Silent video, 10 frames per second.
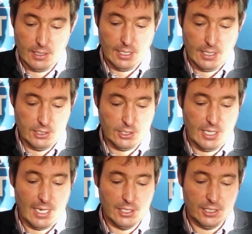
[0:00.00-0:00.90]
his
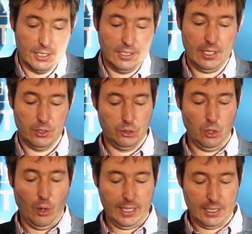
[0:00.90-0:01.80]
analysis that
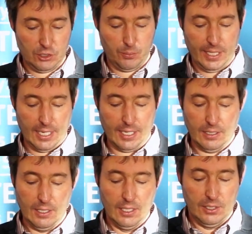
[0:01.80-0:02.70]
historically
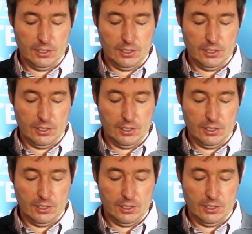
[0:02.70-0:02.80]
speaking,